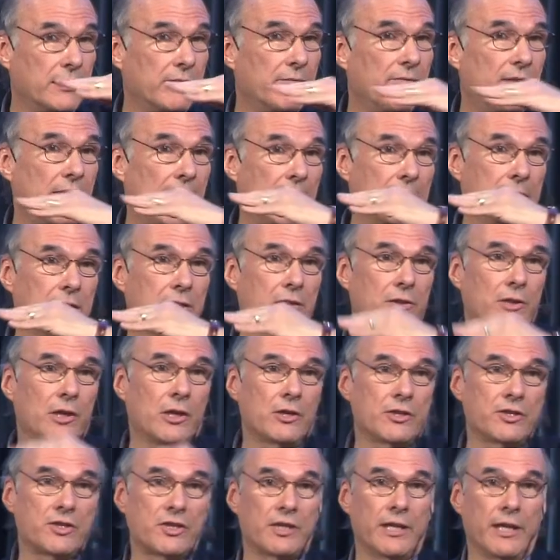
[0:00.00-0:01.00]
the fact that
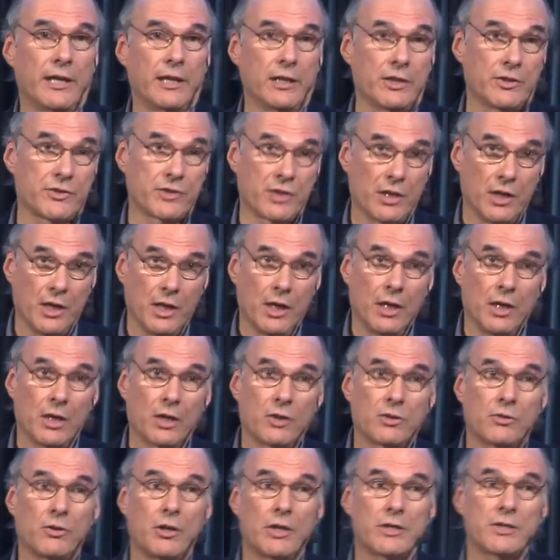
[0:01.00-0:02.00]
our sales
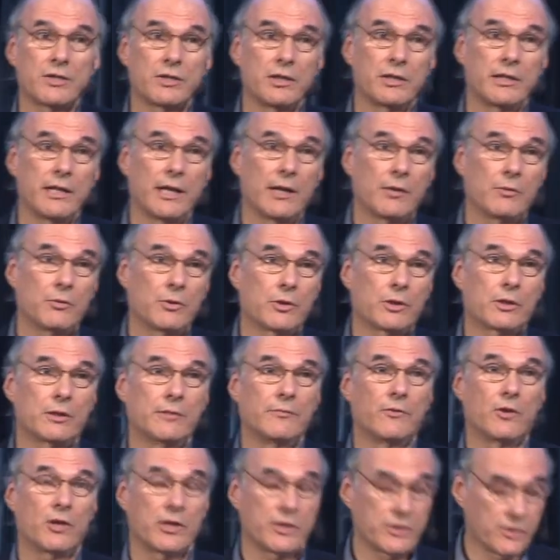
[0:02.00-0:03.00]
across the network
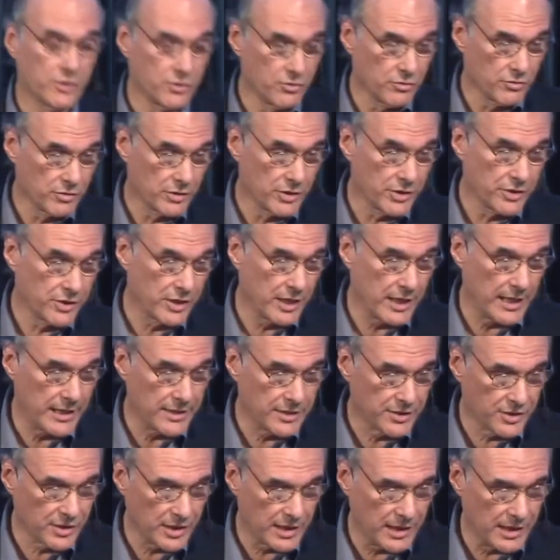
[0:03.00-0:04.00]
of our stores
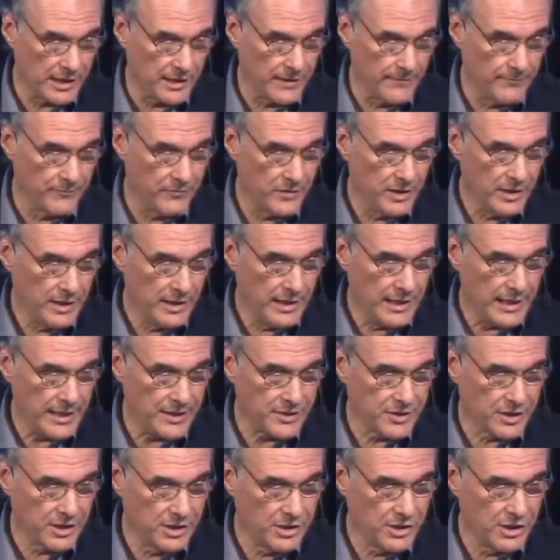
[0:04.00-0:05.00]
has
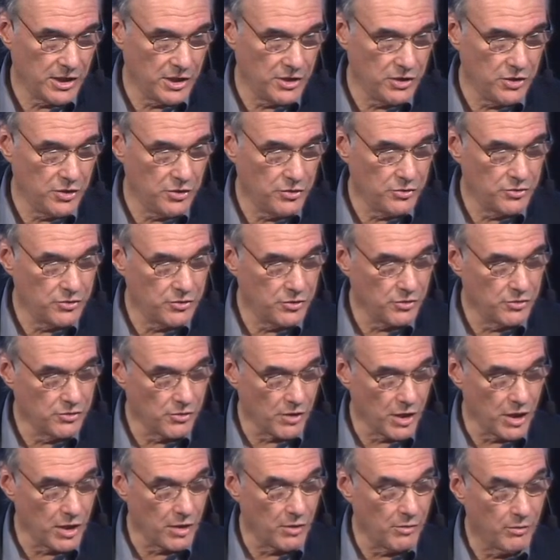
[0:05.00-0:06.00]
continued to
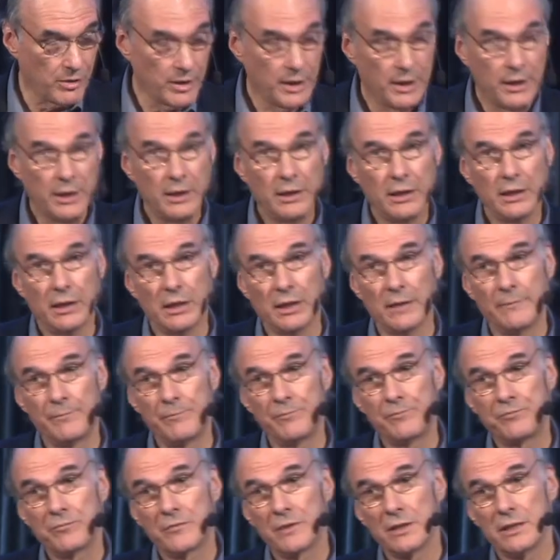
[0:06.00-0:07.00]
grow.
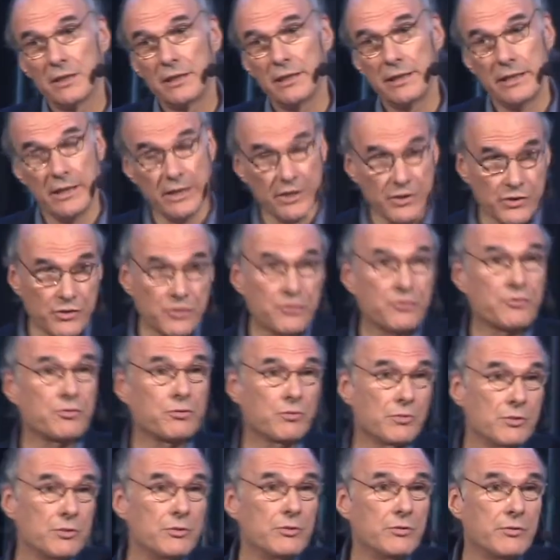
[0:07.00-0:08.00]
It is
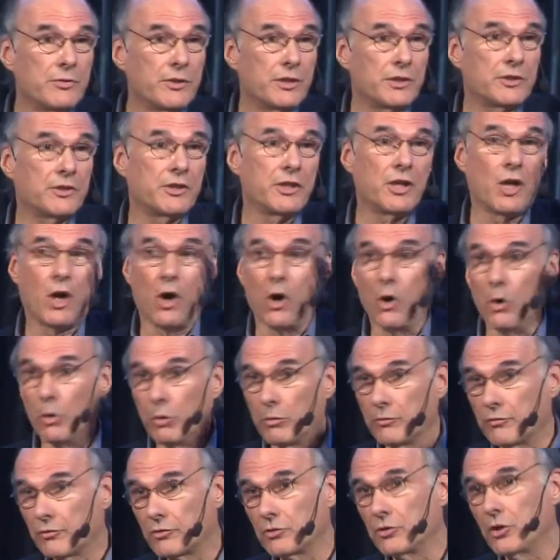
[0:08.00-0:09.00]
true that the
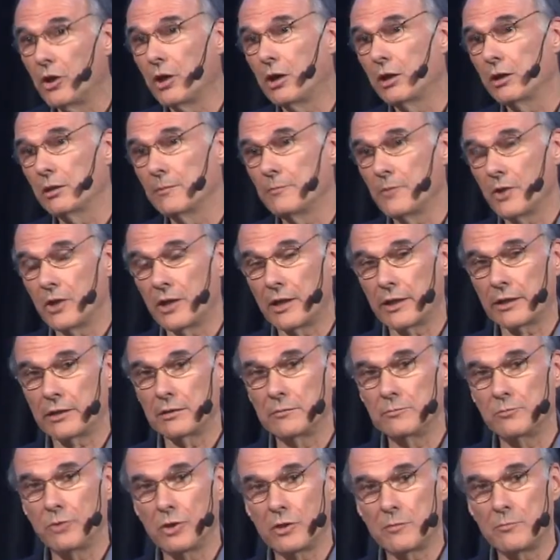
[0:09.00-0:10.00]
overall
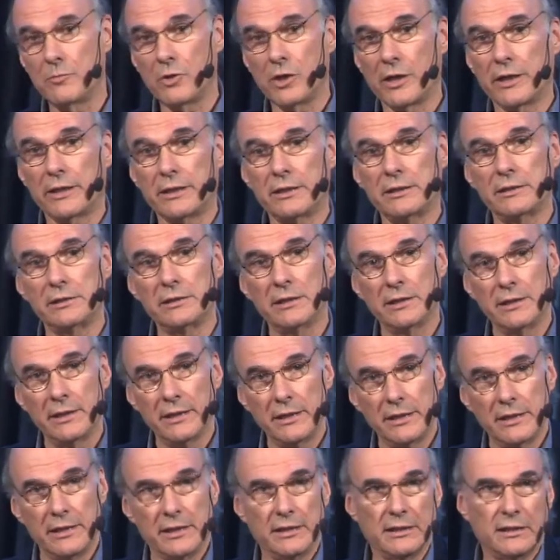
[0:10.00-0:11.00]
American book market
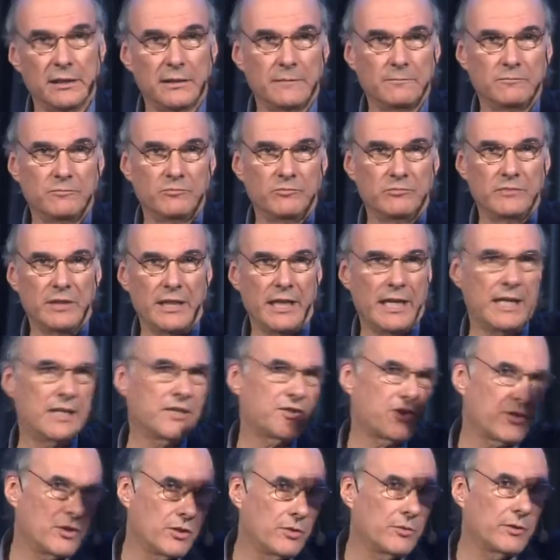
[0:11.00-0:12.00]

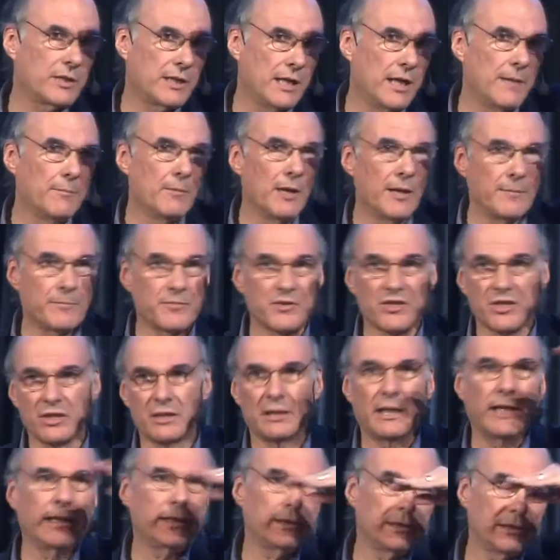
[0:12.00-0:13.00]
has, though, come up
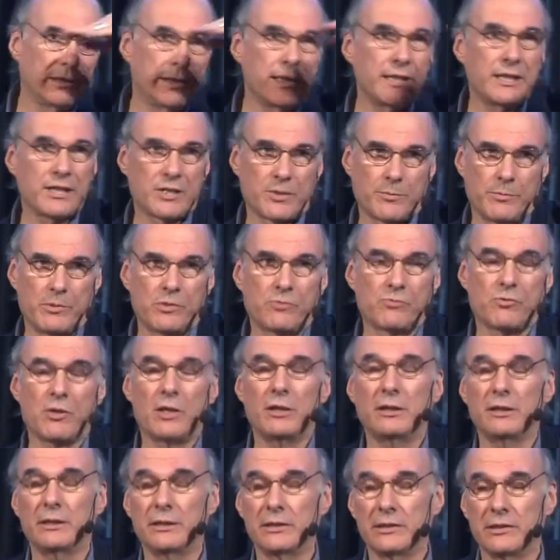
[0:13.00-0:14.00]
slightly, has been
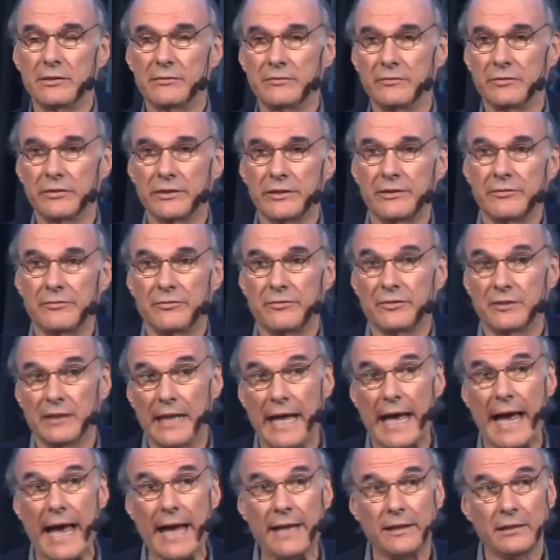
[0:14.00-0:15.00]
relatively
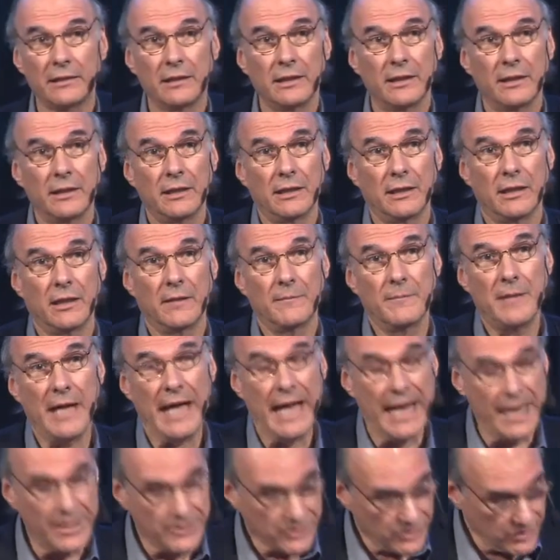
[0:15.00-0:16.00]
flat,
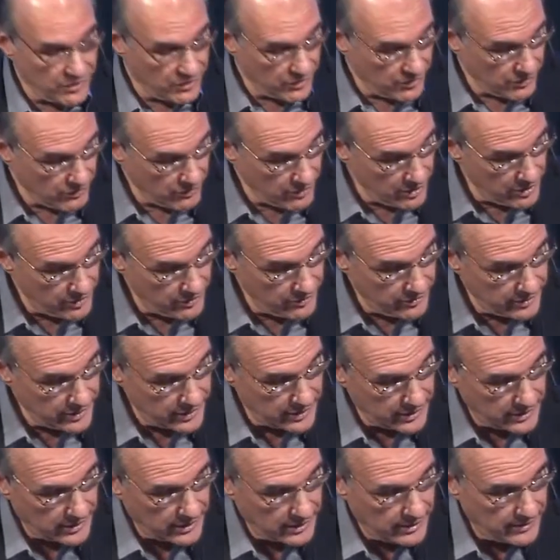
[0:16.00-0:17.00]
hasn't grown
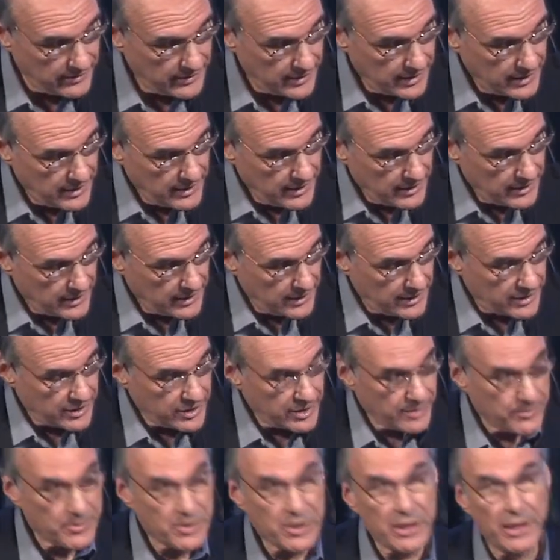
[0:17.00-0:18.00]

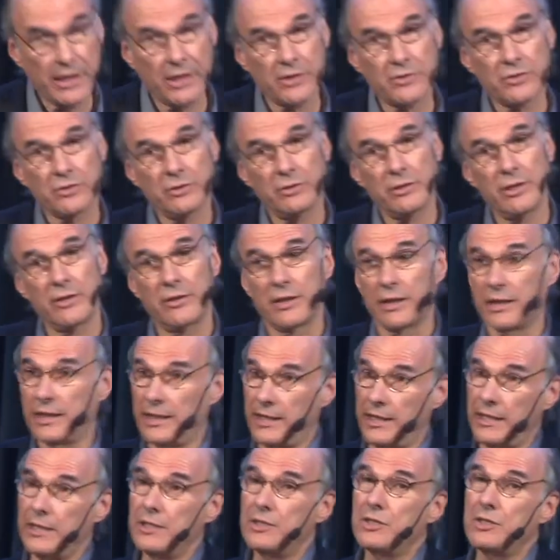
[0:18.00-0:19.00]
substantially. The
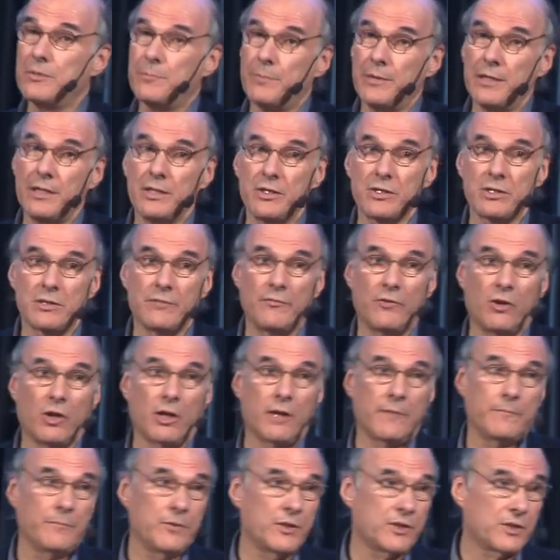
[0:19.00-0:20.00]
kids piece of
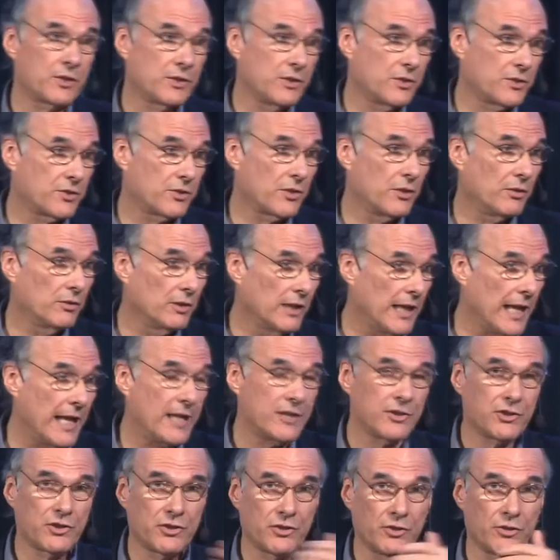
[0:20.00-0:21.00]
our business, though
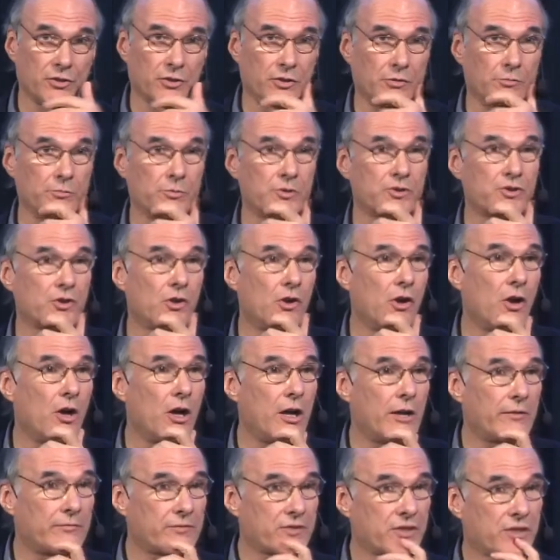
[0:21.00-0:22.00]
last year it was
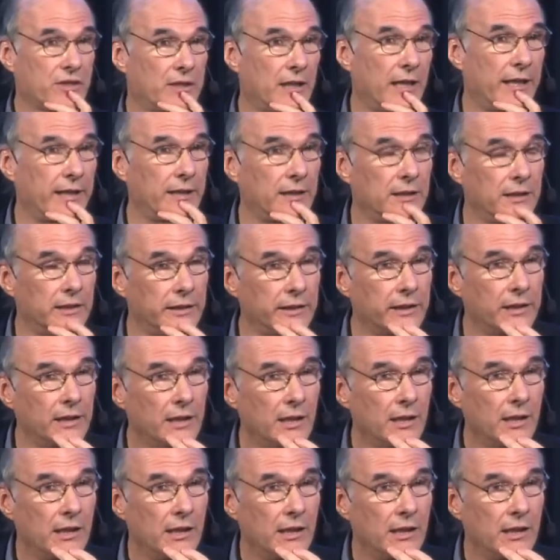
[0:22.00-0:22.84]
off slightly,